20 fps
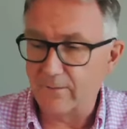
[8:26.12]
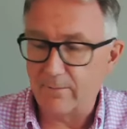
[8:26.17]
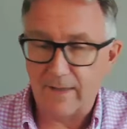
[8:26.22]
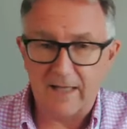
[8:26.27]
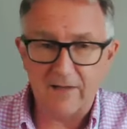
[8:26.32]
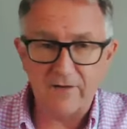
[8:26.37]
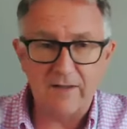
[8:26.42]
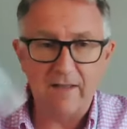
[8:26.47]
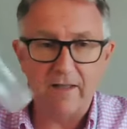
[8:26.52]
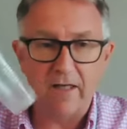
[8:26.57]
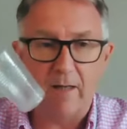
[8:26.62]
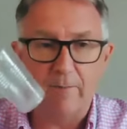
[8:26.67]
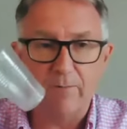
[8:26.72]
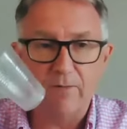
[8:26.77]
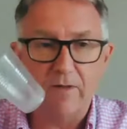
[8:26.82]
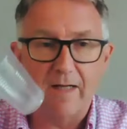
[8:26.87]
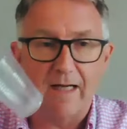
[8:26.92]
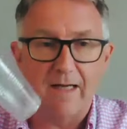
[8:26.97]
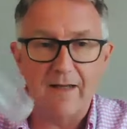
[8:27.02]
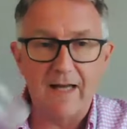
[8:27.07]
plastic
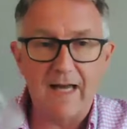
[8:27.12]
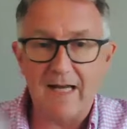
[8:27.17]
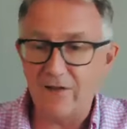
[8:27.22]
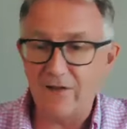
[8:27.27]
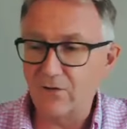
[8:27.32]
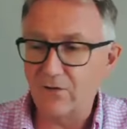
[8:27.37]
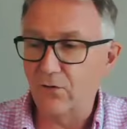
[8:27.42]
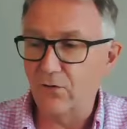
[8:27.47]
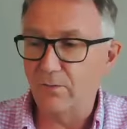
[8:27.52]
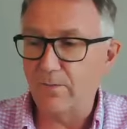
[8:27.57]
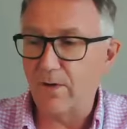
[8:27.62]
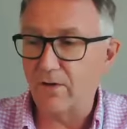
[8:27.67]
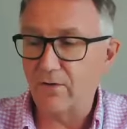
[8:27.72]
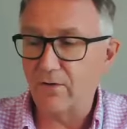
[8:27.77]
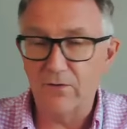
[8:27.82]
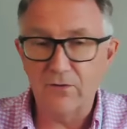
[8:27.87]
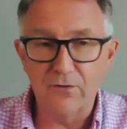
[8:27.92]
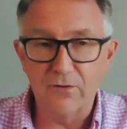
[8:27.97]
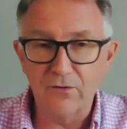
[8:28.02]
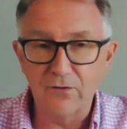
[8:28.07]
cups like that or
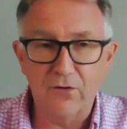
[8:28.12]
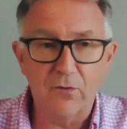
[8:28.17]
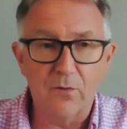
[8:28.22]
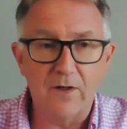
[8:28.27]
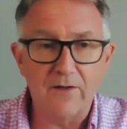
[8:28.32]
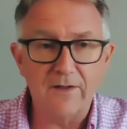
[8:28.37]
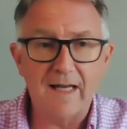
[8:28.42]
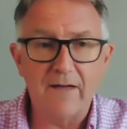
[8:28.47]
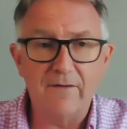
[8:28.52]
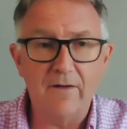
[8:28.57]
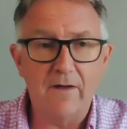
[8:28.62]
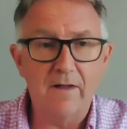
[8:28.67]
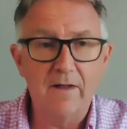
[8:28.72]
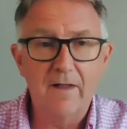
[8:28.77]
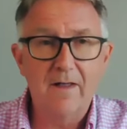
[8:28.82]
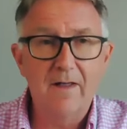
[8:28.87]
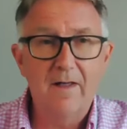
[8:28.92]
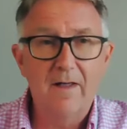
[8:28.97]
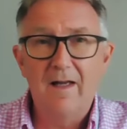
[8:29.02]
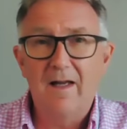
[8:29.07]
bottles or whatever,
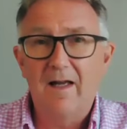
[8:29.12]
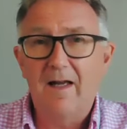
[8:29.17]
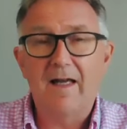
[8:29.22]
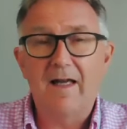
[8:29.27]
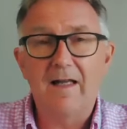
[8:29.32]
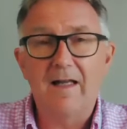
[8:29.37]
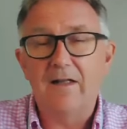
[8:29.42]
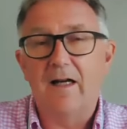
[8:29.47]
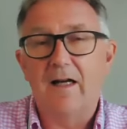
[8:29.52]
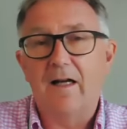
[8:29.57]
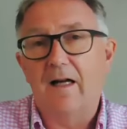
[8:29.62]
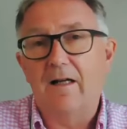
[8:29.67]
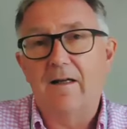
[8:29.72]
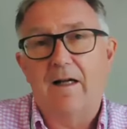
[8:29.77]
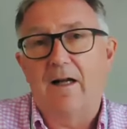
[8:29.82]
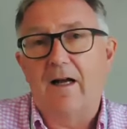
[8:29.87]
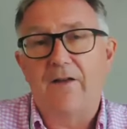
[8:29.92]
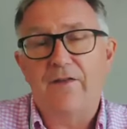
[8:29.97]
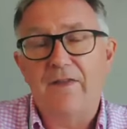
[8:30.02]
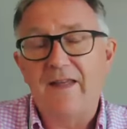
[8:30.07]
and
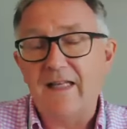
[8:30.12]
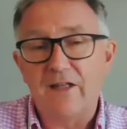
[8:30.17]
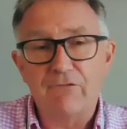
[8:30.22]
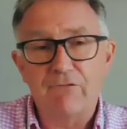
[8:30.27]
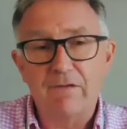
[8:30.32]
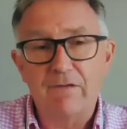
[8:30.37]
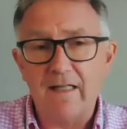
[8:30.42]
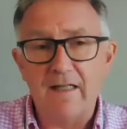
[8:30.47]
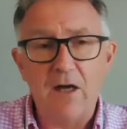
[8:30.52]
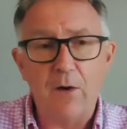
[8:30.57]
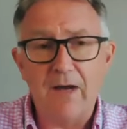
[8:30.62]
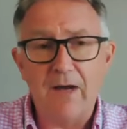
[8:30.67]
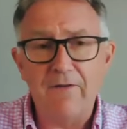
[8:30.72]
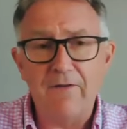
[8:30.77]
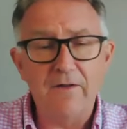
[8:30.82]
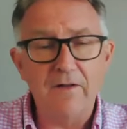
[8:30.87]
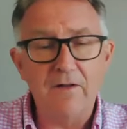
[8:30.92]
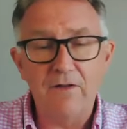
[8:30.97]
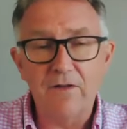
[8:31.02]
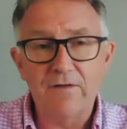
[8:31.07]
I think there's really no
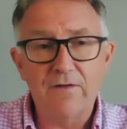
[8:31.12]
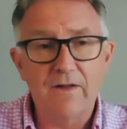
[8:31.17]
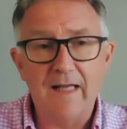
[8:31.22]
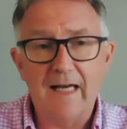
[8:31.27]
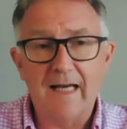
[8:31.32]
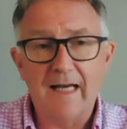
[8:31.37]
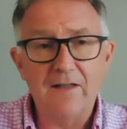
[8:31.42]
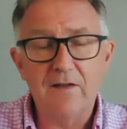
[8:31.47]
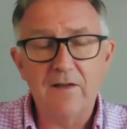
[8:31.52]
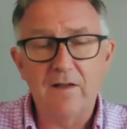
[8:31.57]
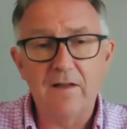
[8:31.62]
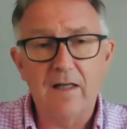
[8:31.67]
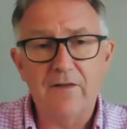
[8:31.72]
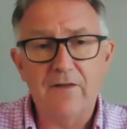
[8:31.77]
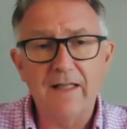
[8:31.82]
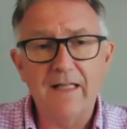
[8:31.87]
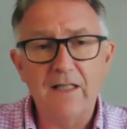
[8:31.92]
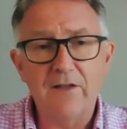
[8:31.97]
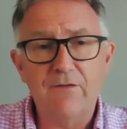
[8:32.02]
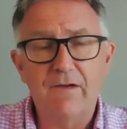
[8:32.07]
evidence for that, and I
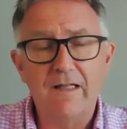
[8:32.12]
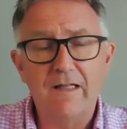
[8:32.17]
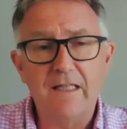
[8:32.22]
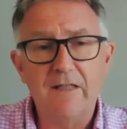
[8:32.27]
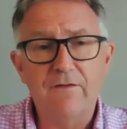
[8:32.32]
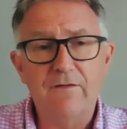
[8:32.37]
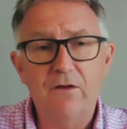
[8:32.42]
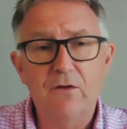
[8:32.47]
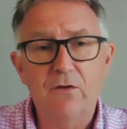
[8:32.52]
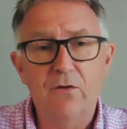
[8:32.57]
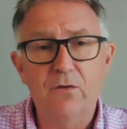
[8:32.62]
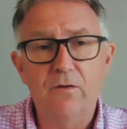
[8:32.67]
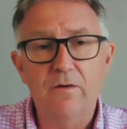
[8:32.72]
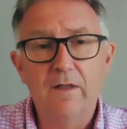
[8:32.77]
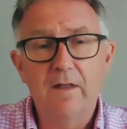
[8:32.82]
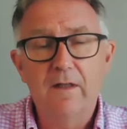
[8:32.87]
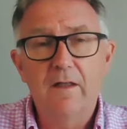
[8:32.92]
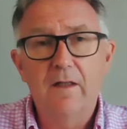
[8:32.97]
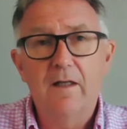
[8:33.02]
think it's very difficult.